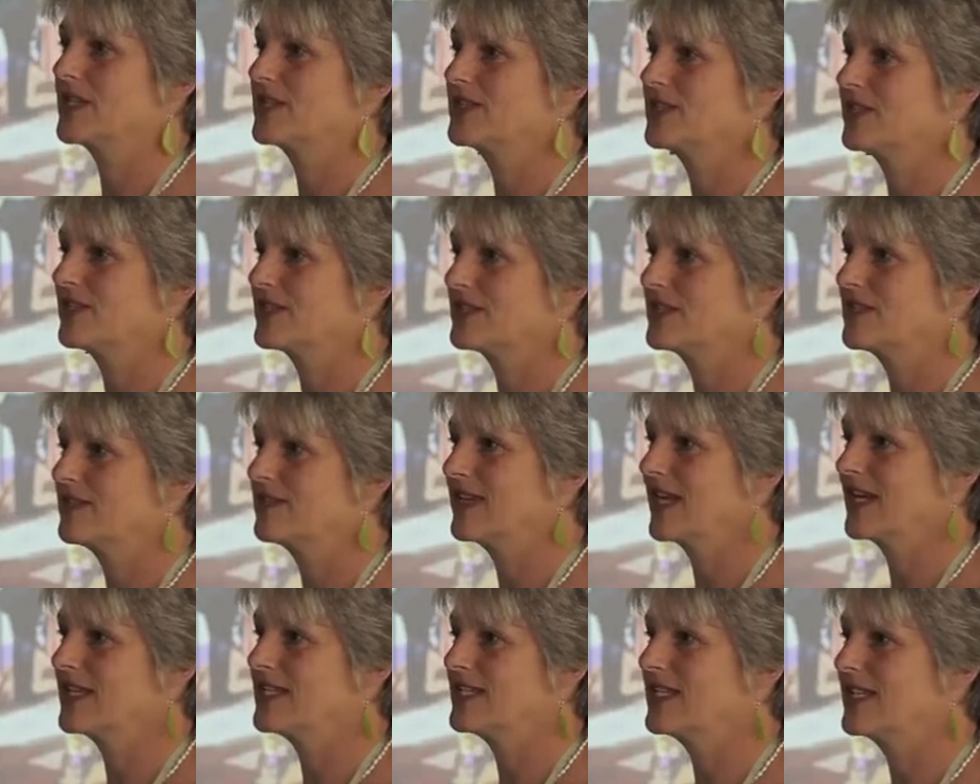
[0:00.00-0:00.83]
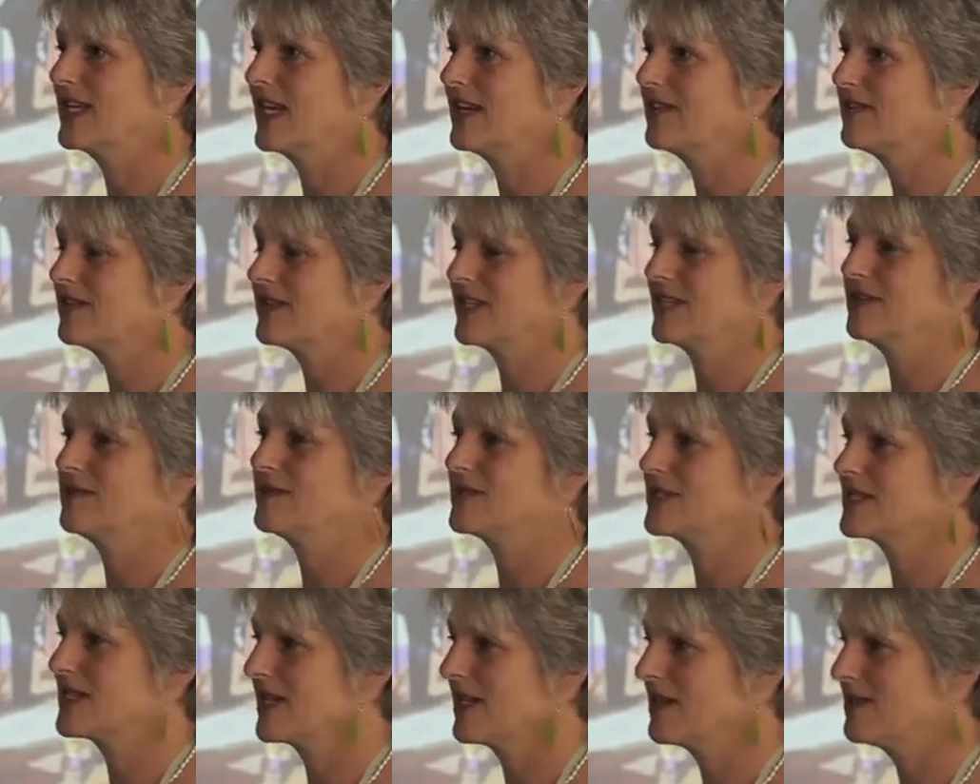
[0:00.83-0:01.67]
our chances of getting, everything
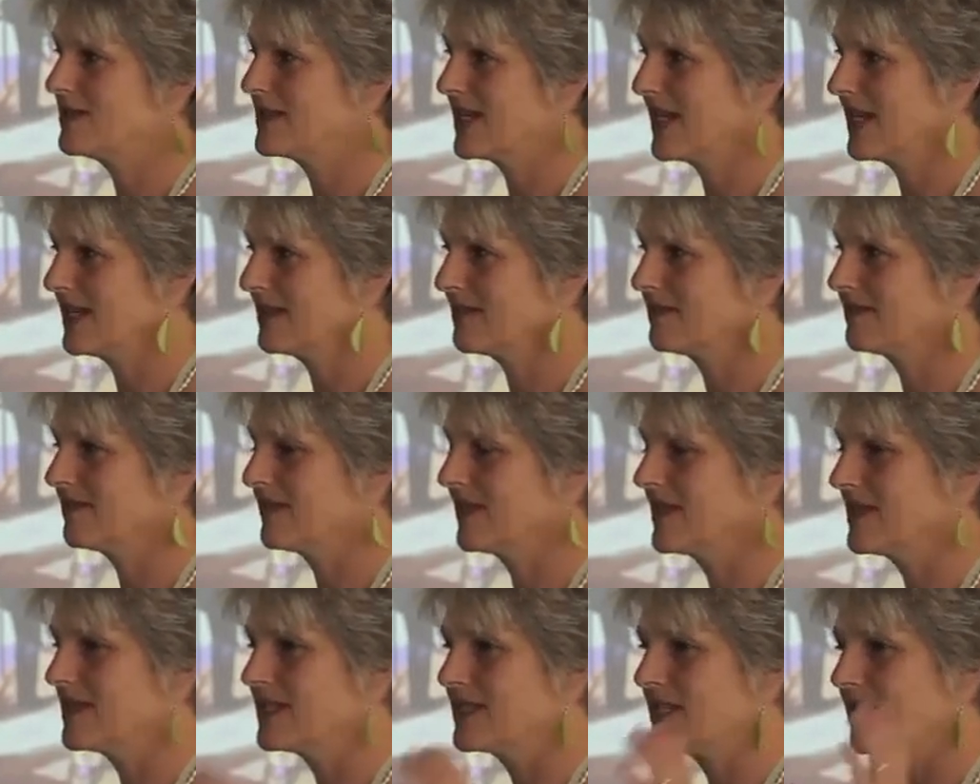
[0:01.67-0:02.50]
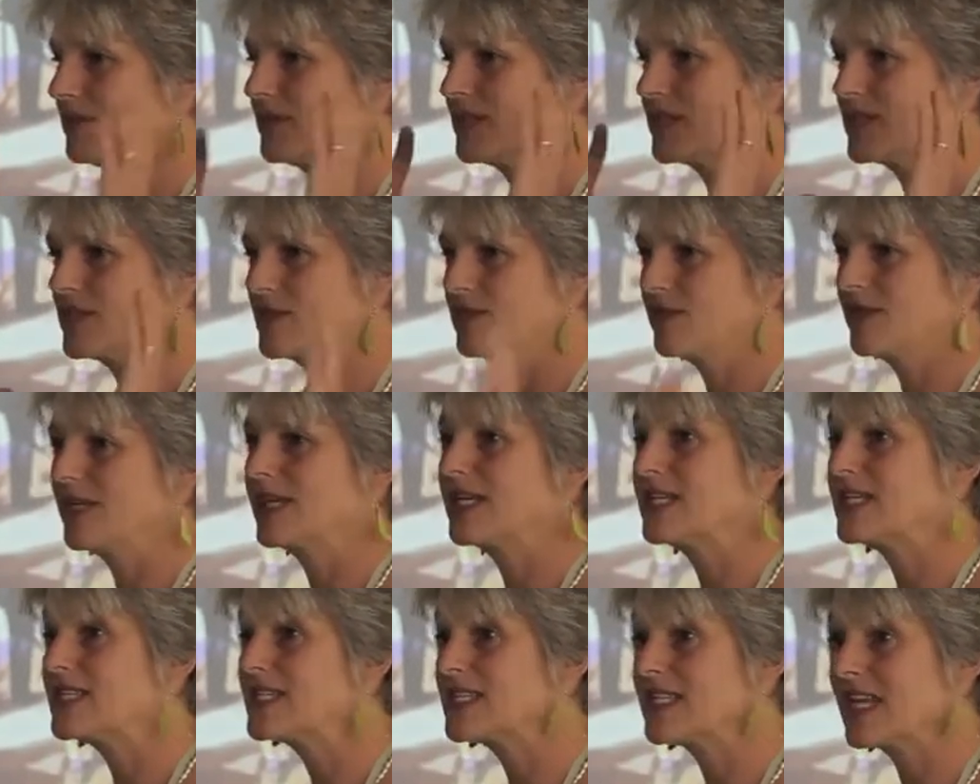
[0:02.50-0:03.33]
would slow down, so we're just doing
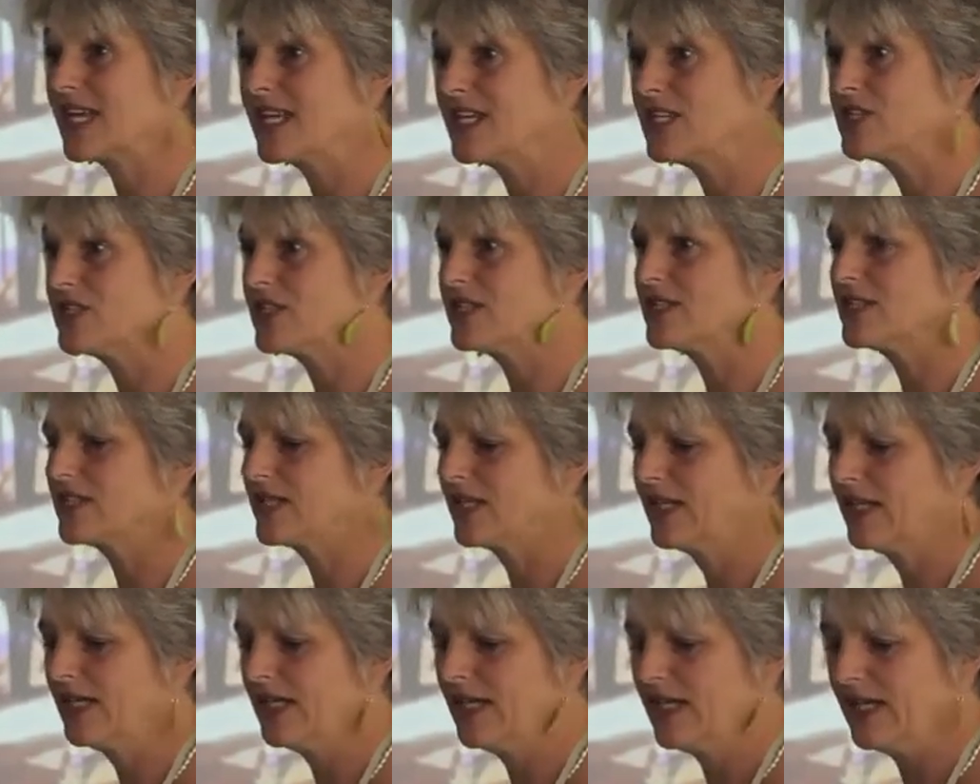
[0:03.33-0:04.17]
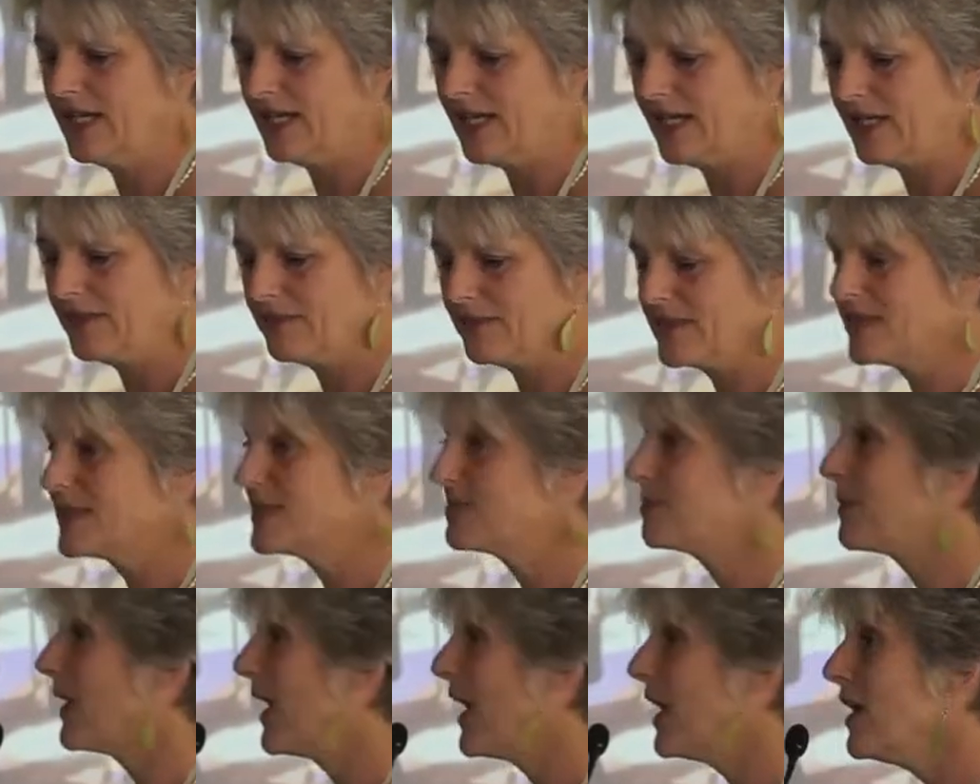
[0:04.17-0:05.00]
it in stages.
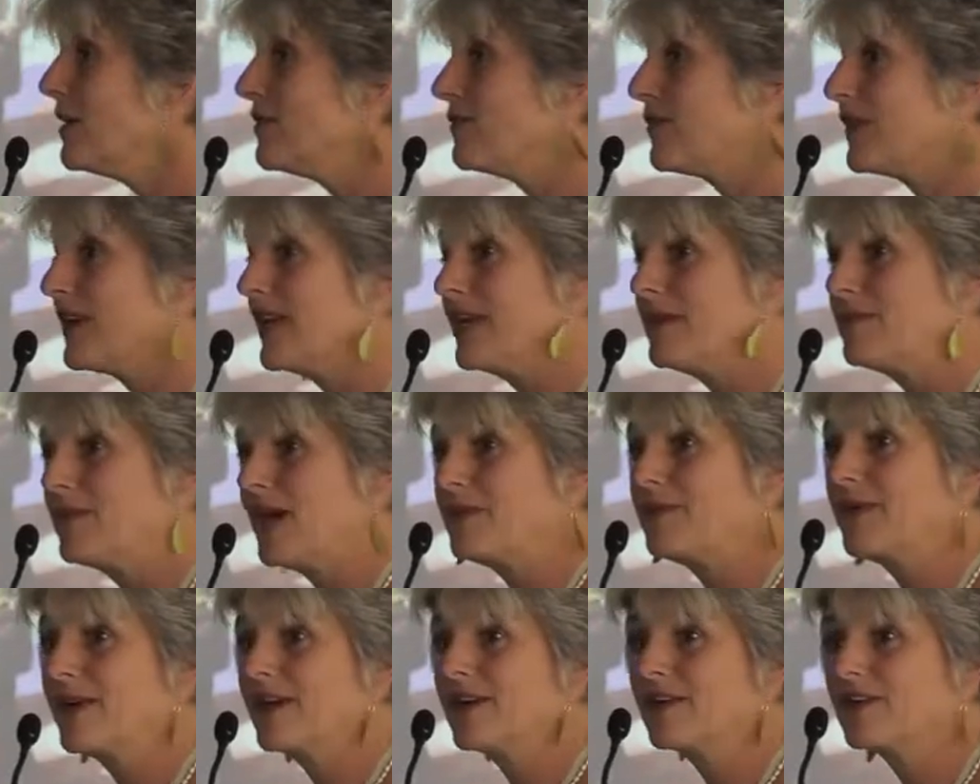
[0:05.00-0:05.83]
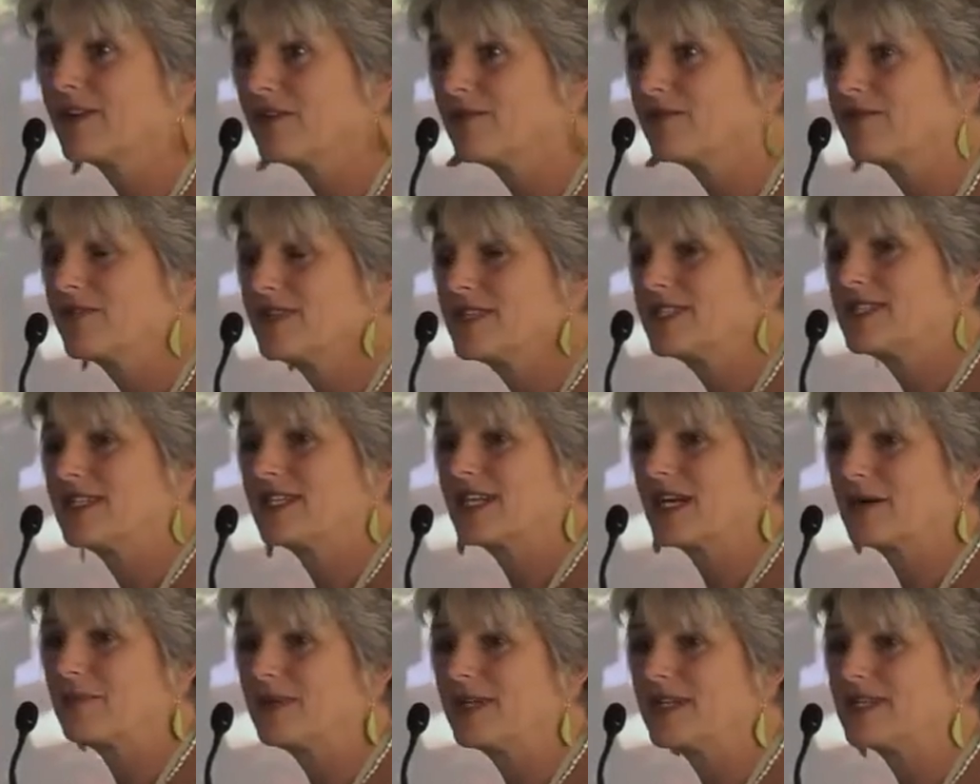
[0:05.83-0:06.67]
But hopefully, maybe at a conference in a
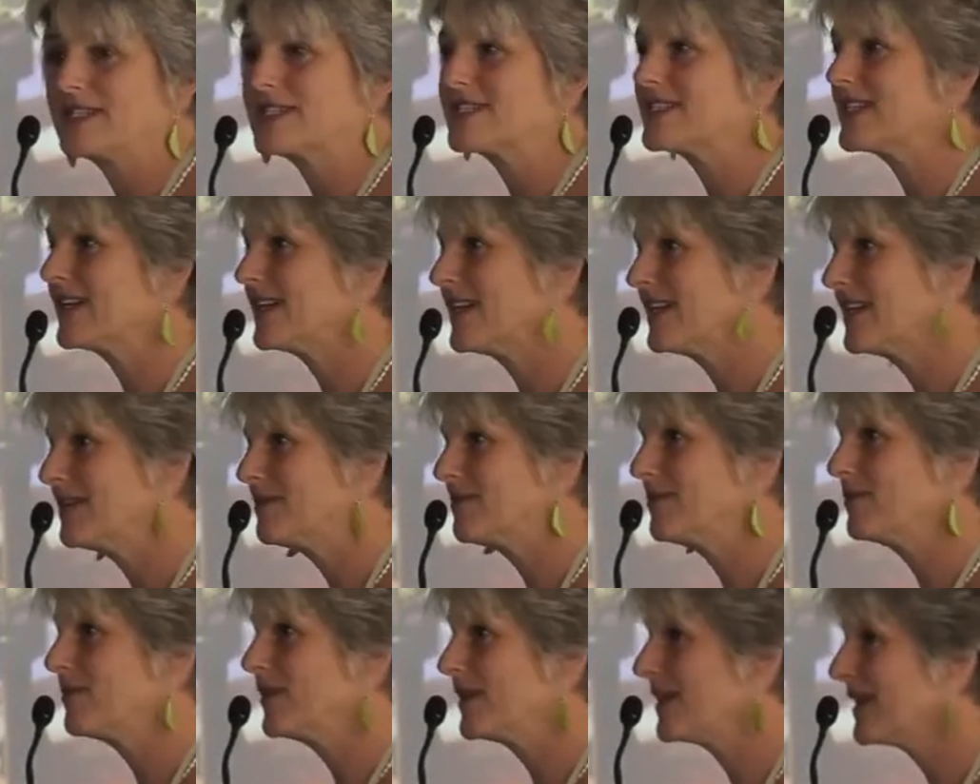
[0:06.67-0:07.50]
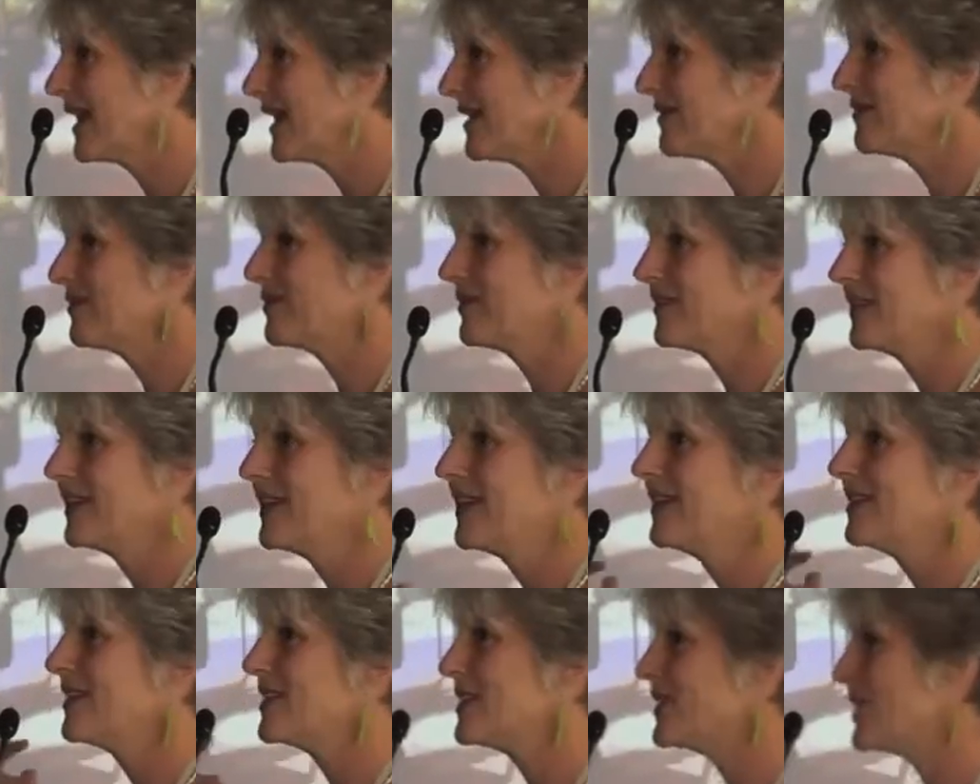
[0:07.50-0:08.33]
couple of years' time, we'll have
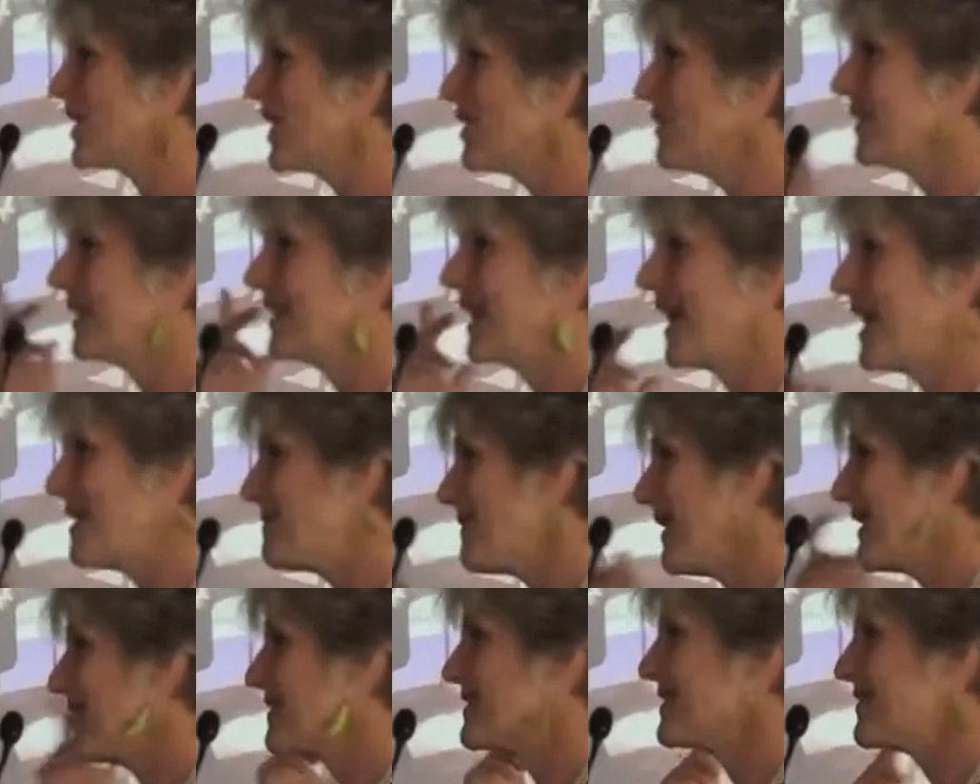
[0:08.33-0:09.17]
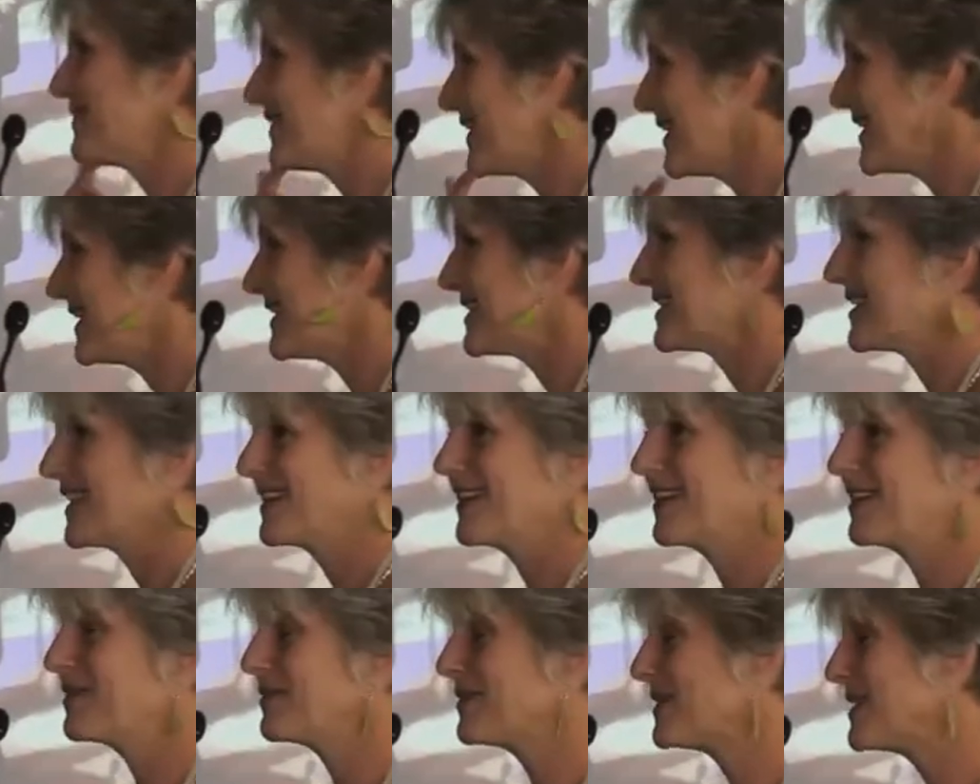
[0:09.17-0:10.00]
the show that came out of this. I
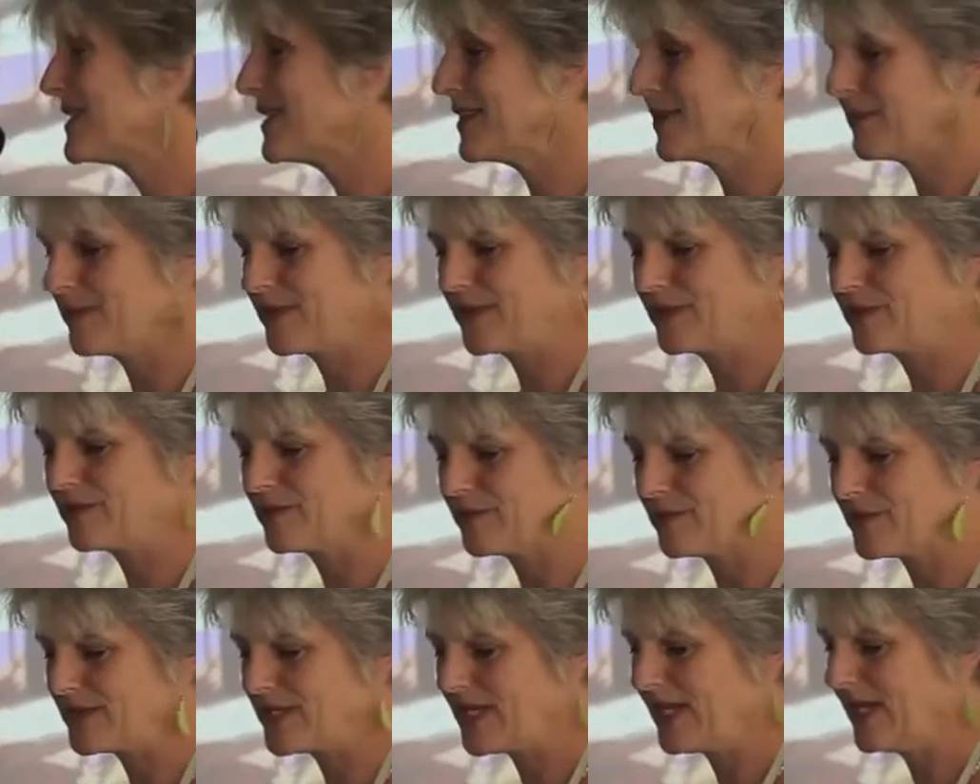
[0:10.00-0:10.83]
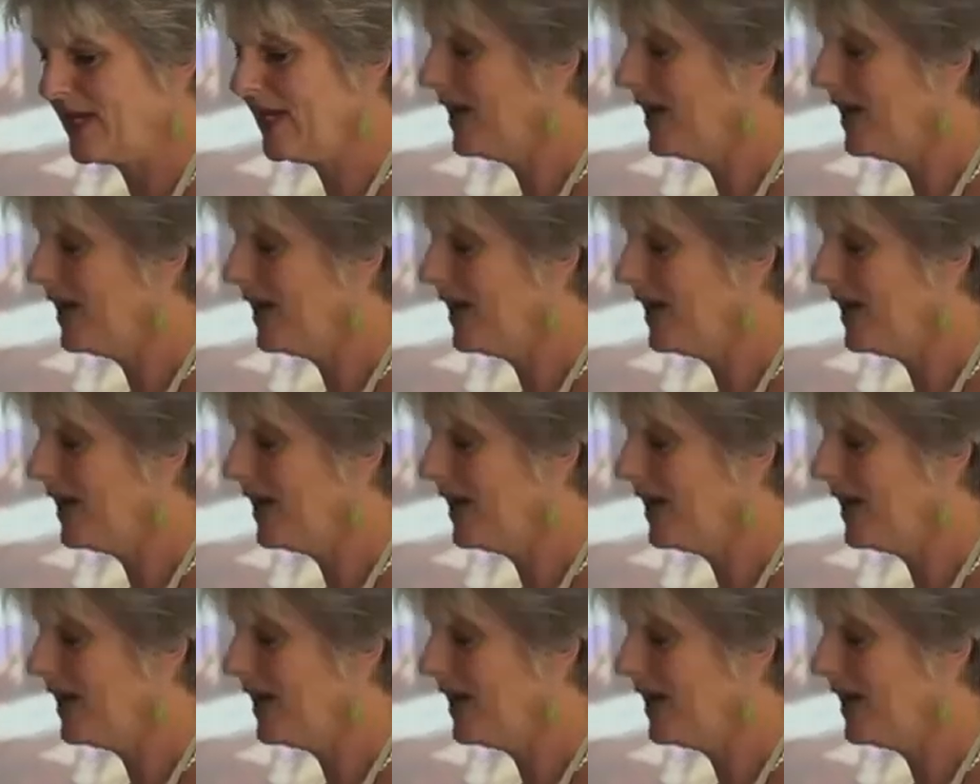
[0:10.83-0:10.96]
don't know what it'll be called.